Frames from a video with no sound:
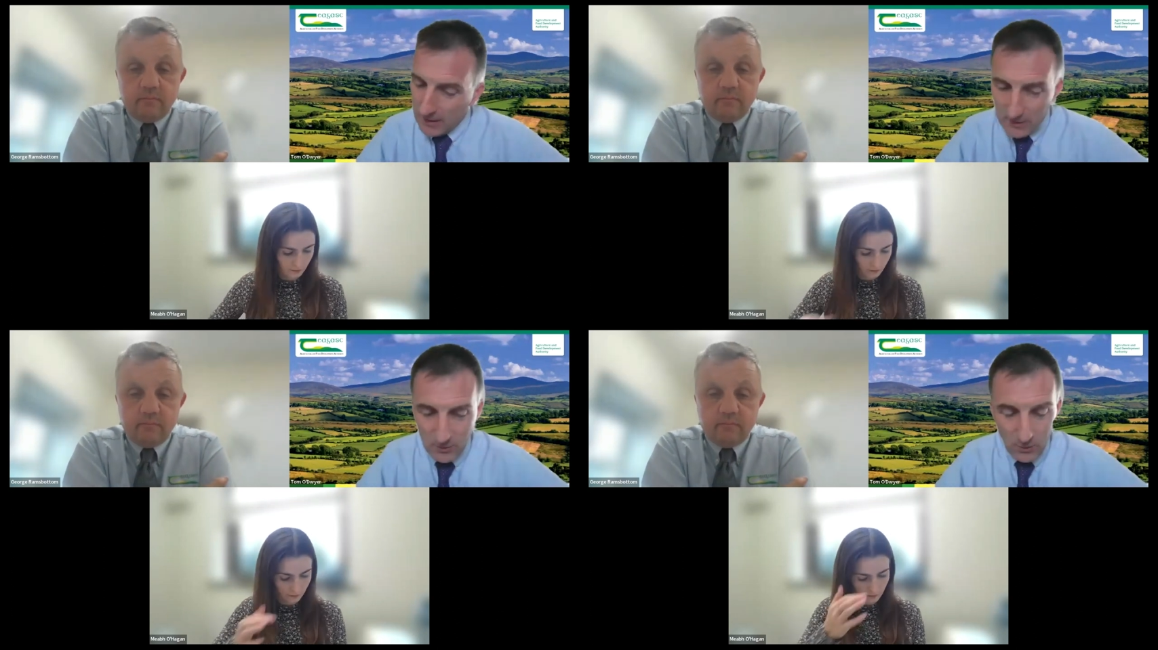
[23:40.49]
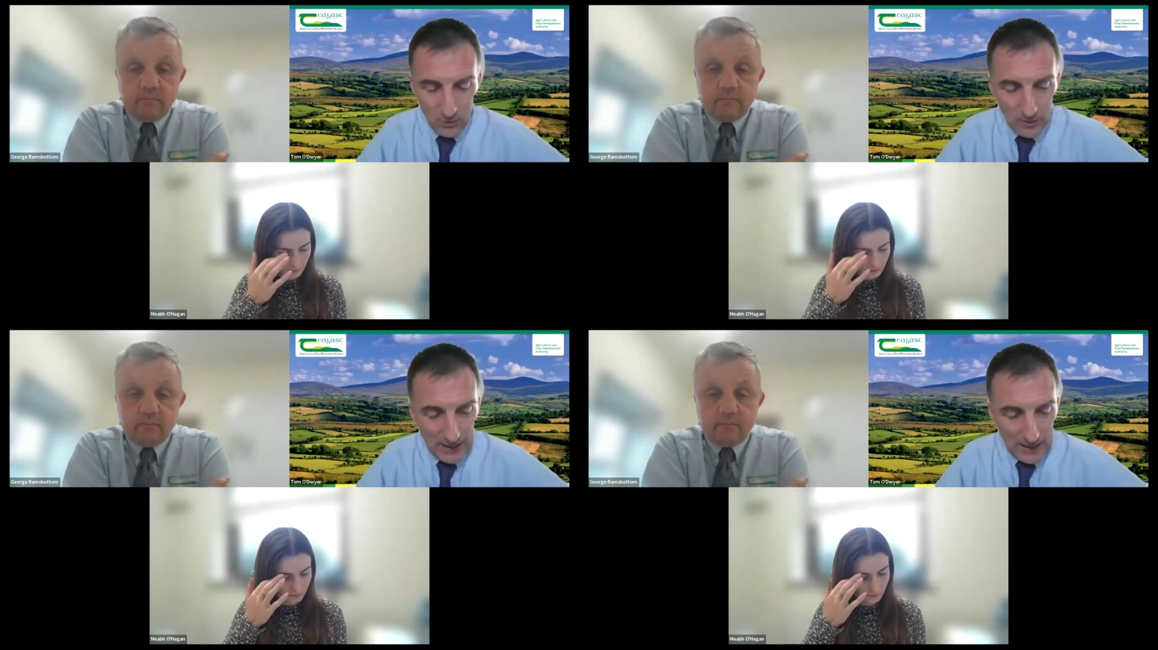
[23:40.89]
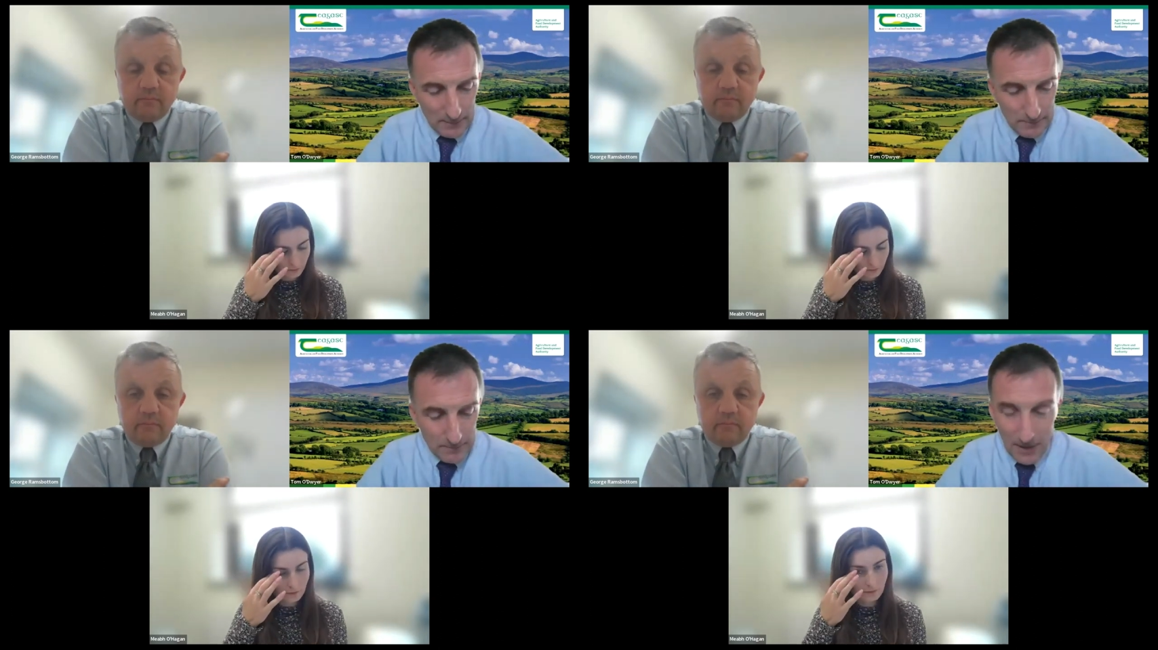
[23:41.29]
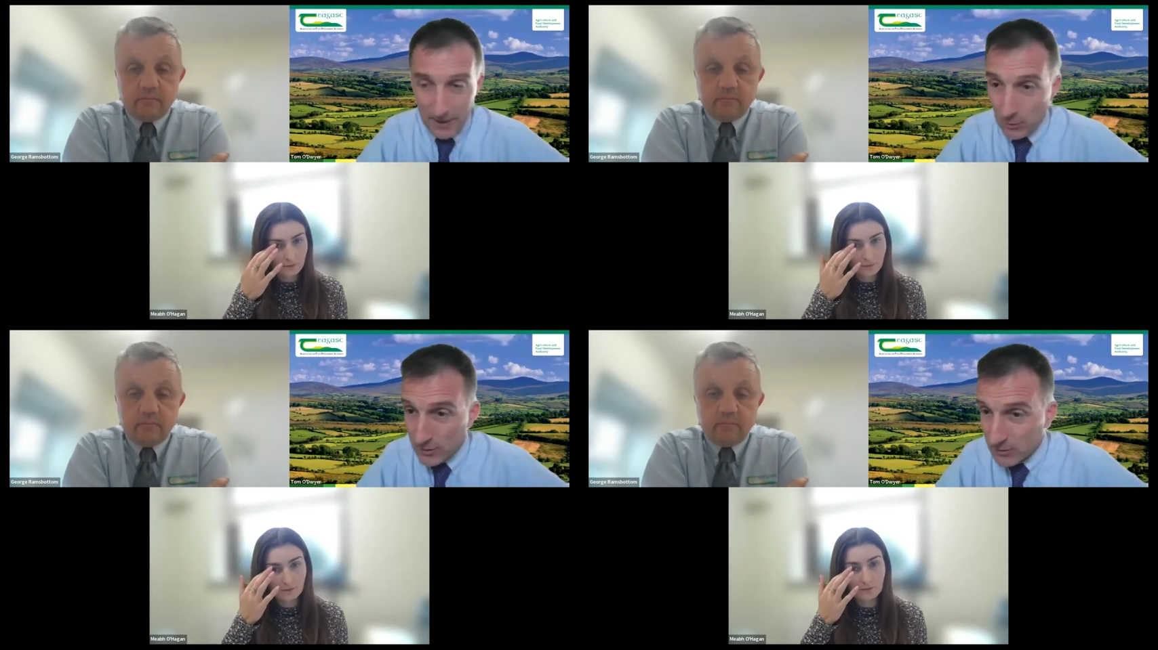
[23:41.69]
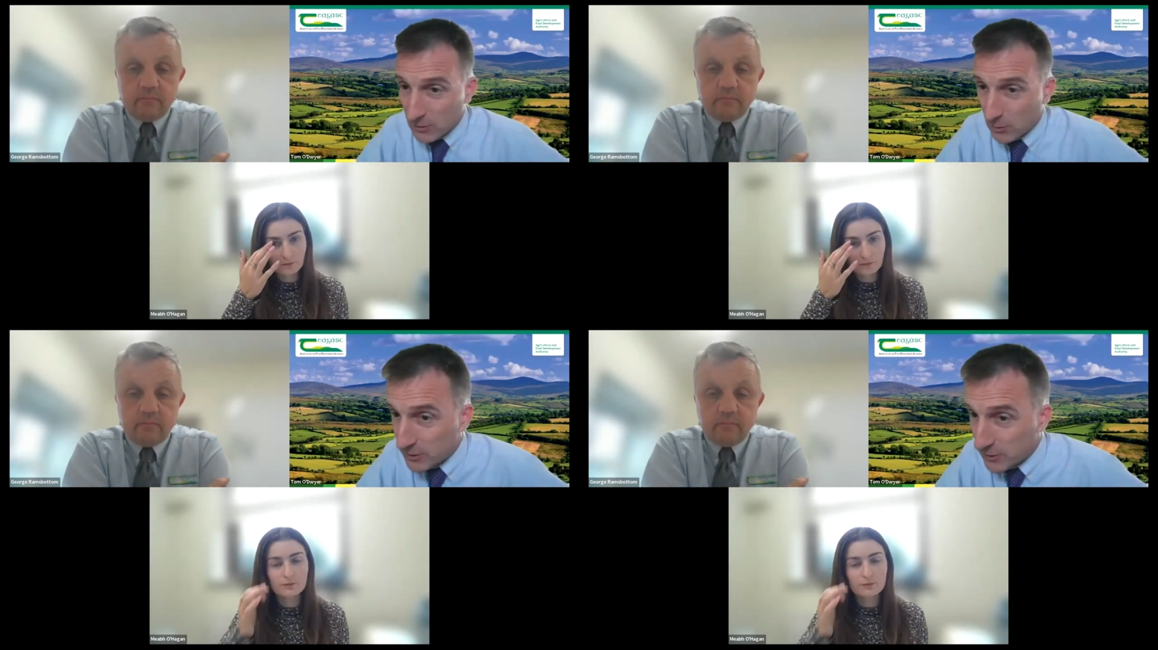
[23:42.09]
Speaker 1: So um, I know there's
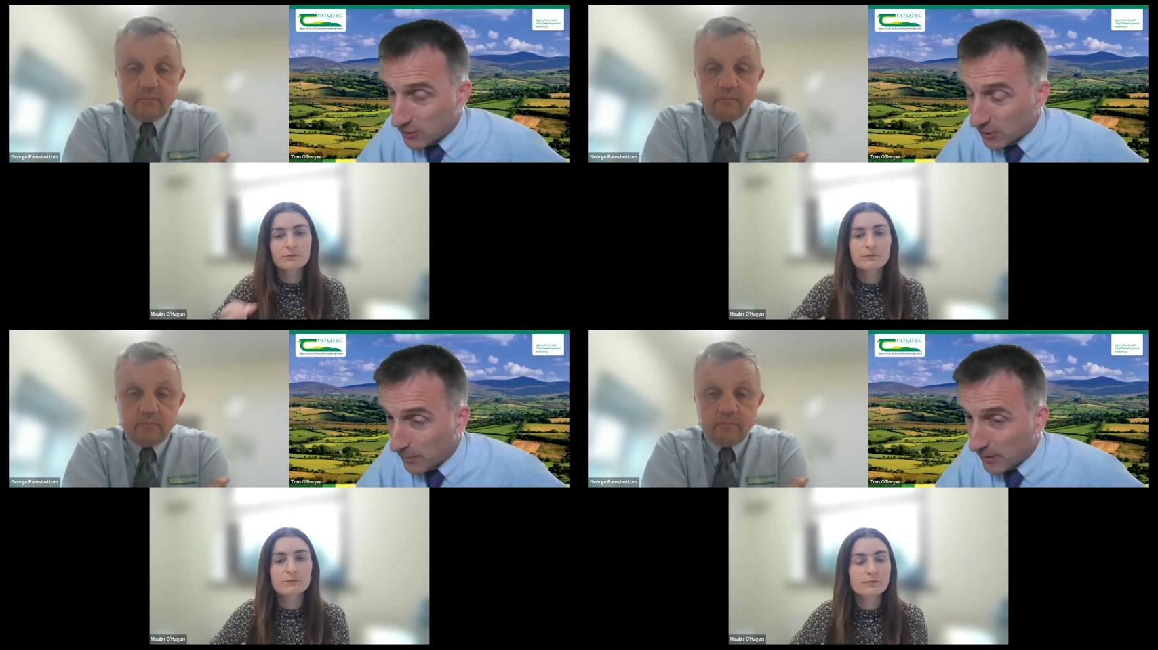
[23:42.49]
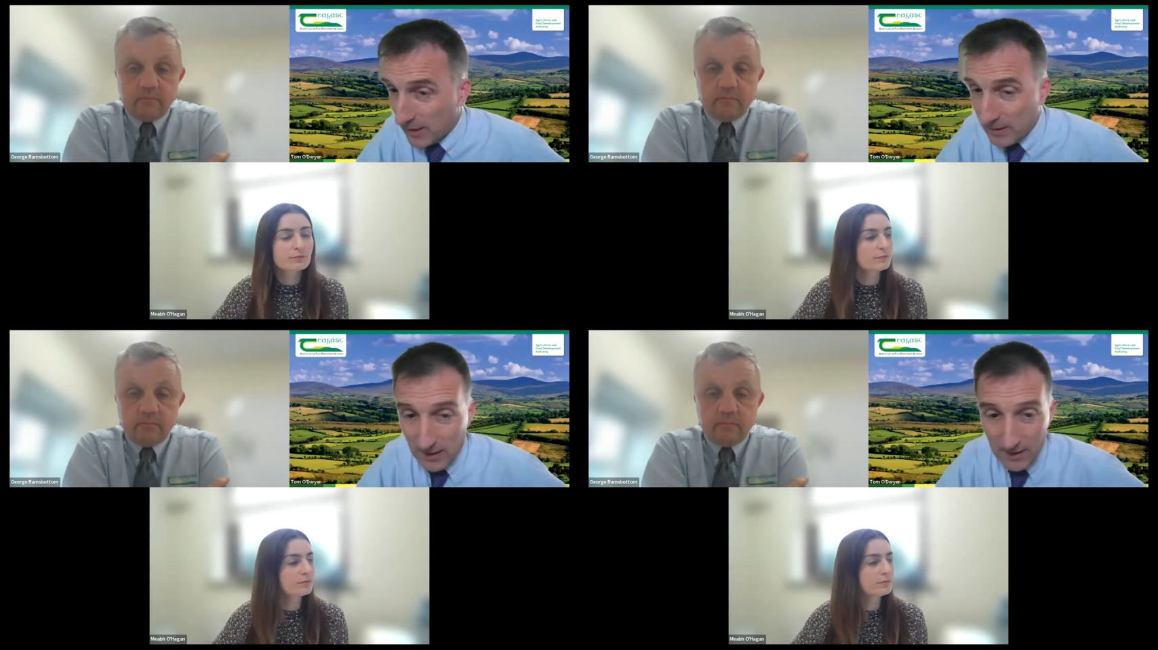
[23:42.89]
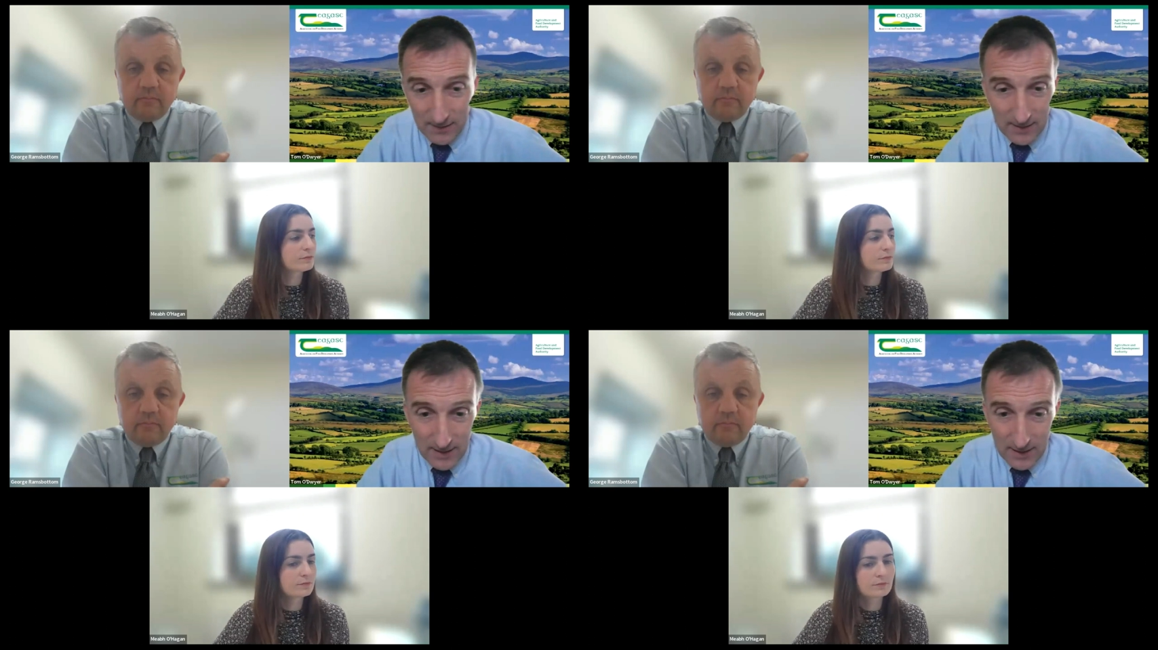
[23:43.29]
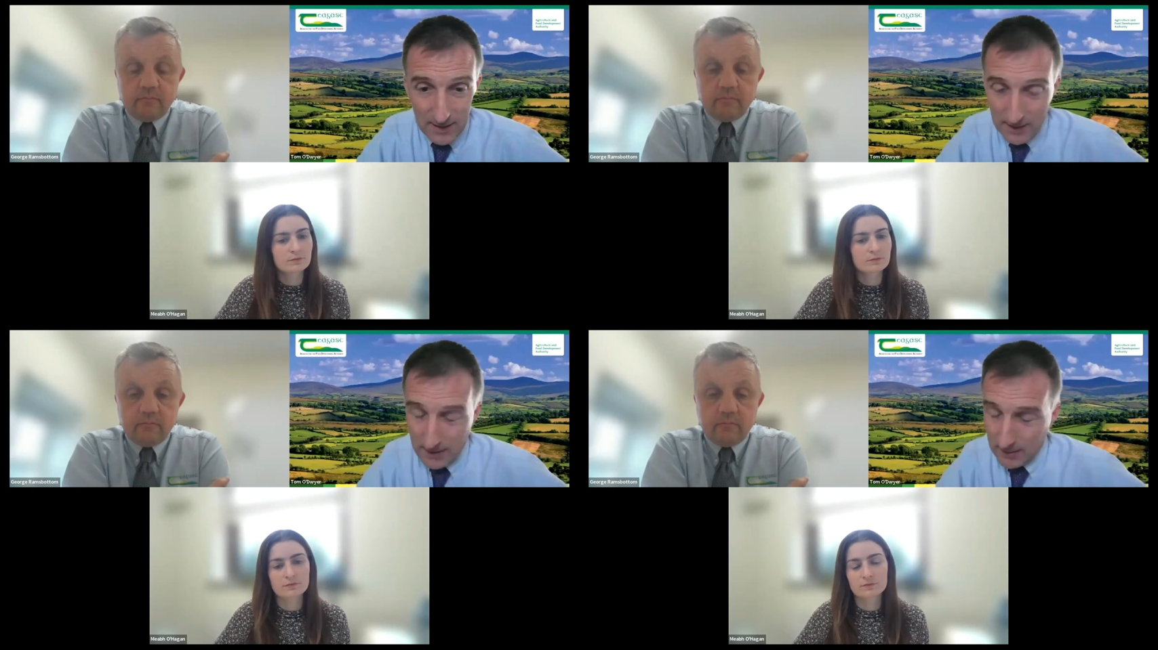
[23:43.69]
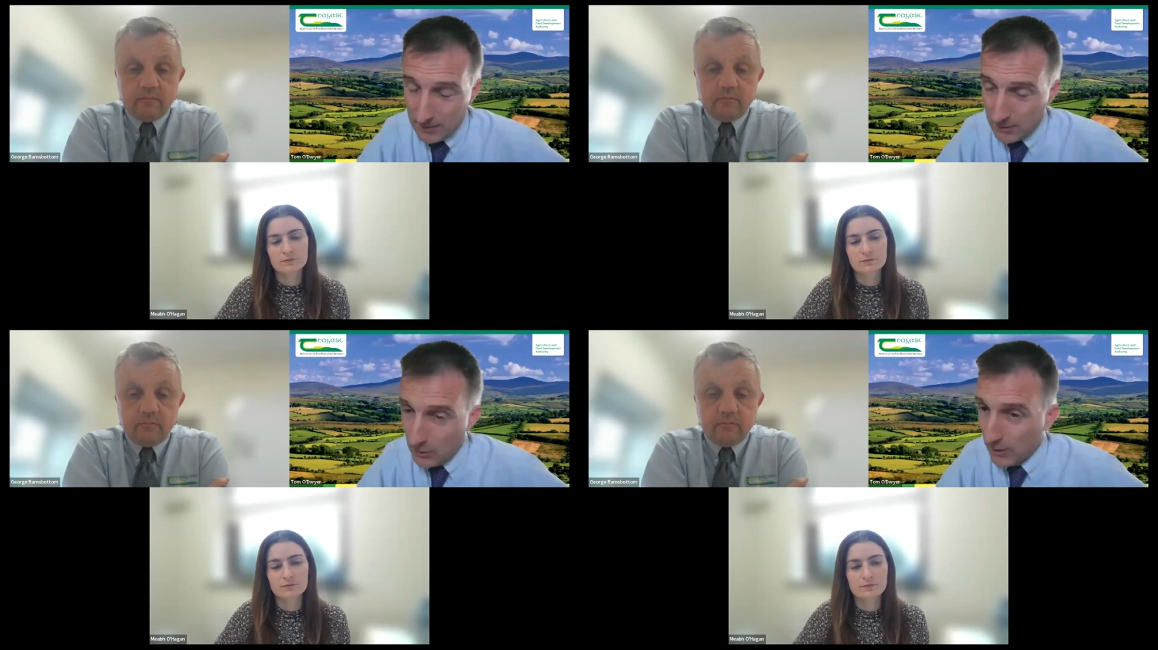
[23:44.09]
questions coming in on the
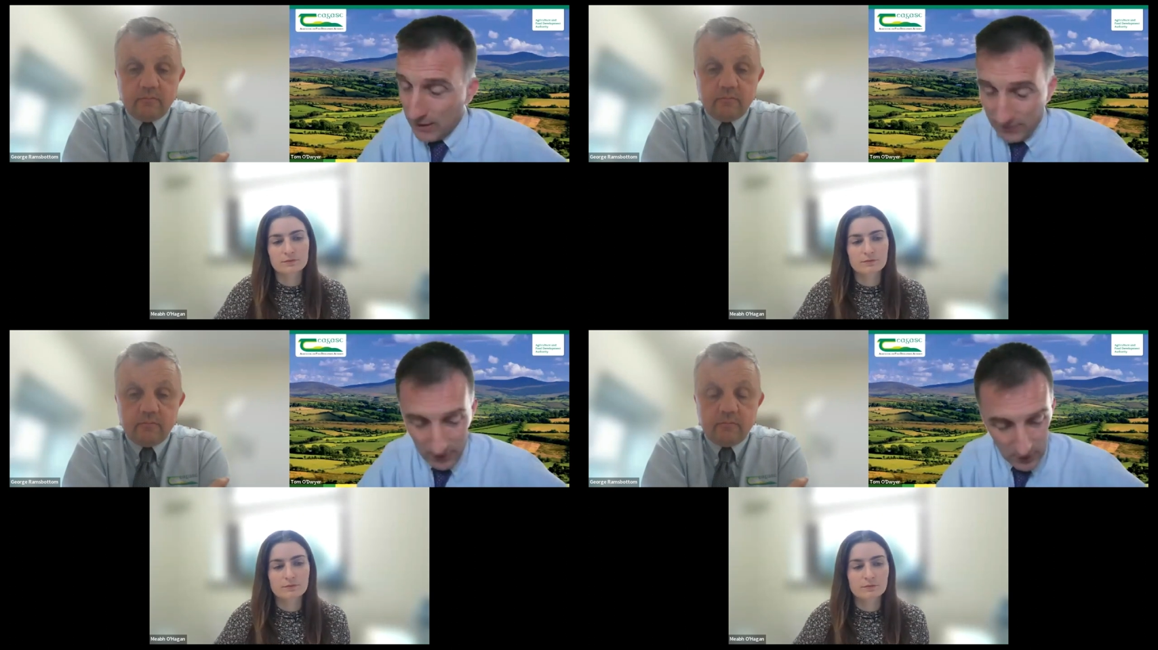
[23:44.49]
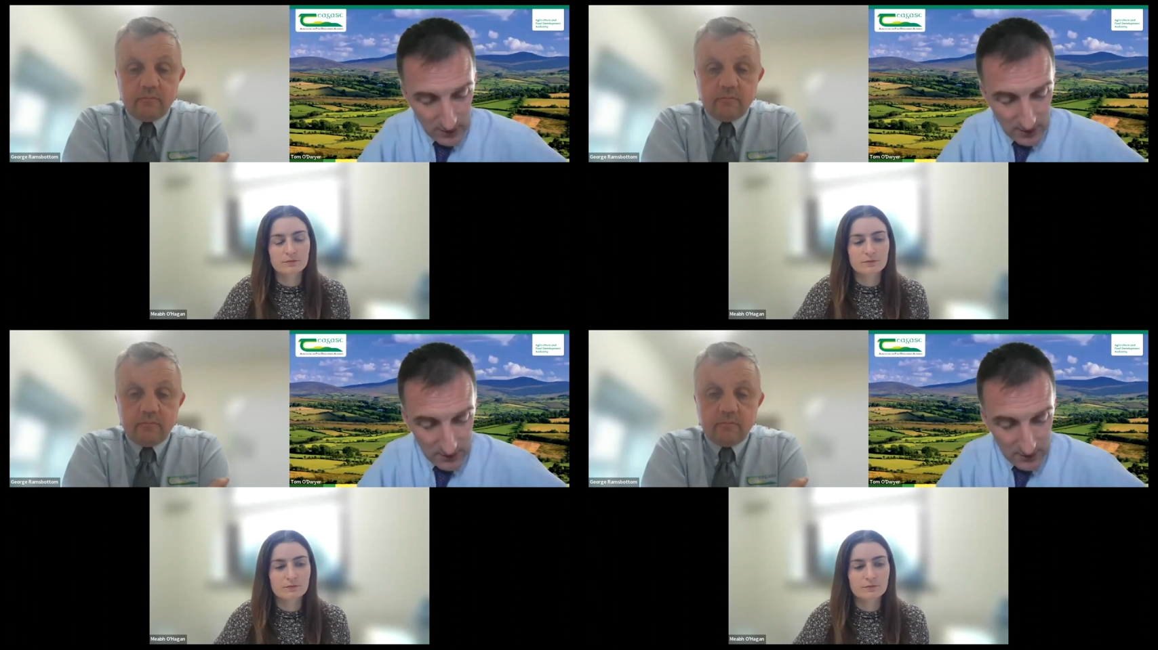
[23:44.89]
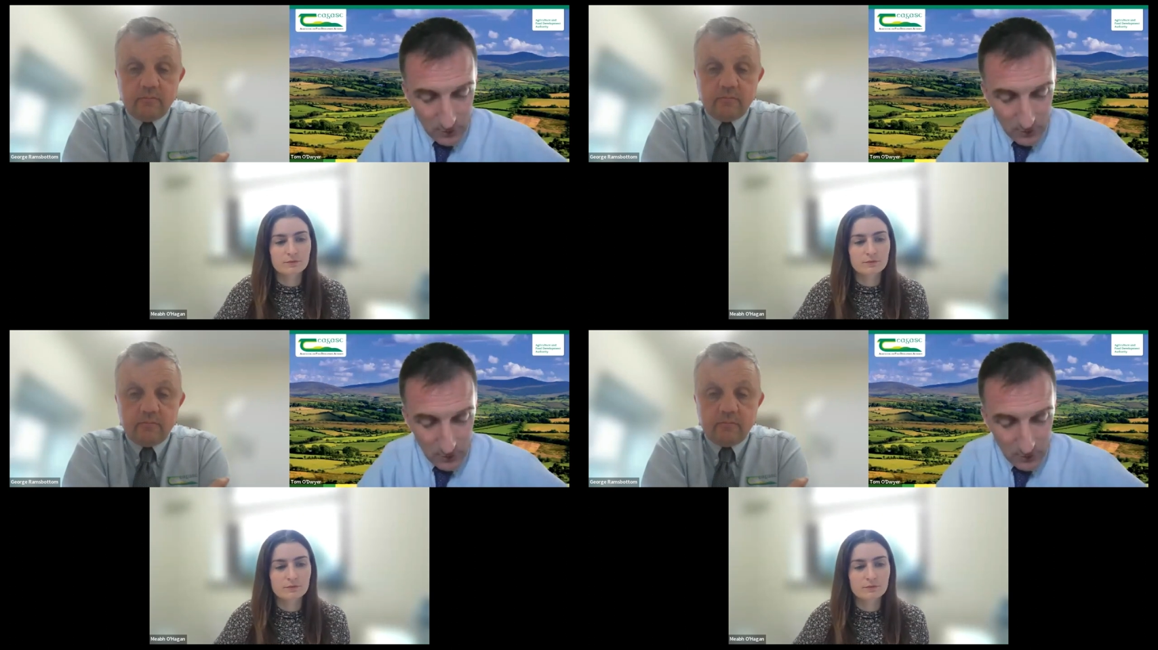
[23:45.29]
Q&A function on Zoom.